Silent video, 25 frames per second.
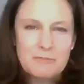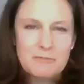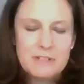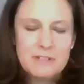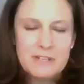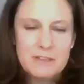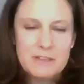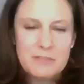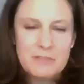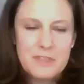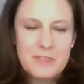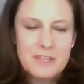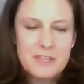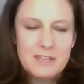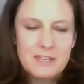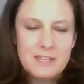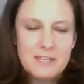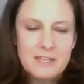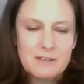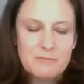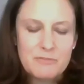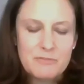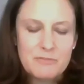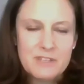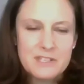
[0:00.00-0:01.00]
in thinking
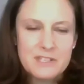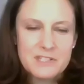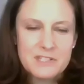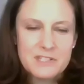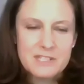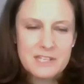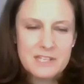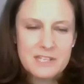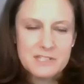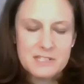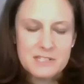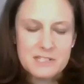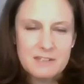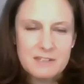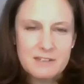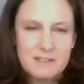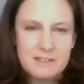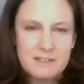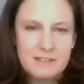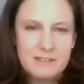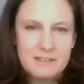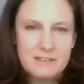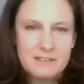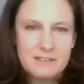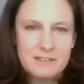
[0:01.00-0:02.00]
of this as
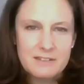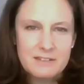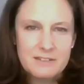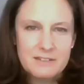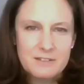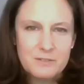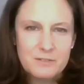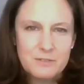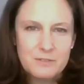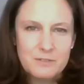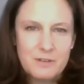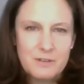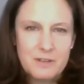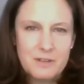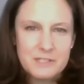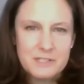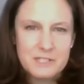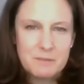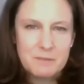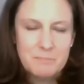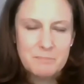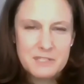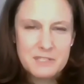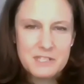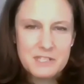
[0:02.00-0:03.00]
a
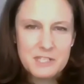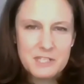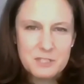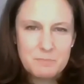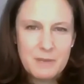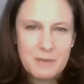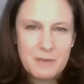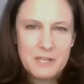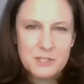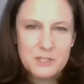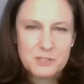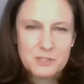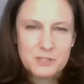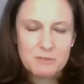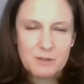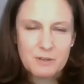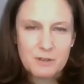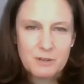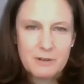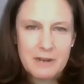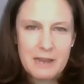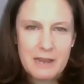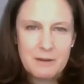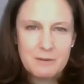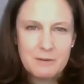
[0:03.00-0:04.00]
busy space or a
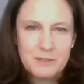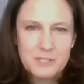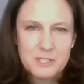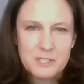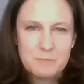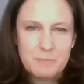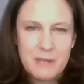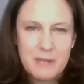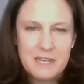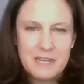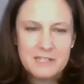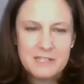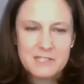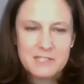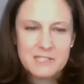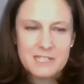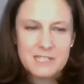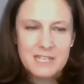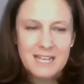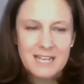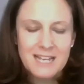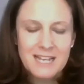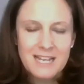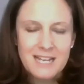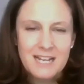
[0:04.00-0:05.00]
crowded space,
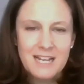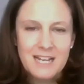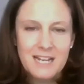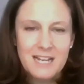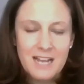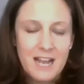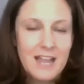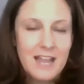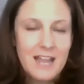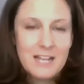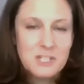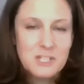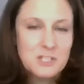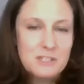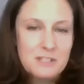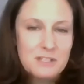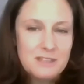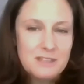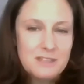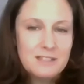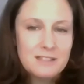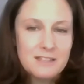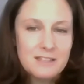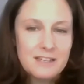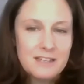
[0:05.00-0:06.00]
I actually
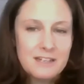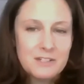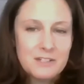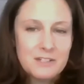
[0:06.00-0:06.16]
think that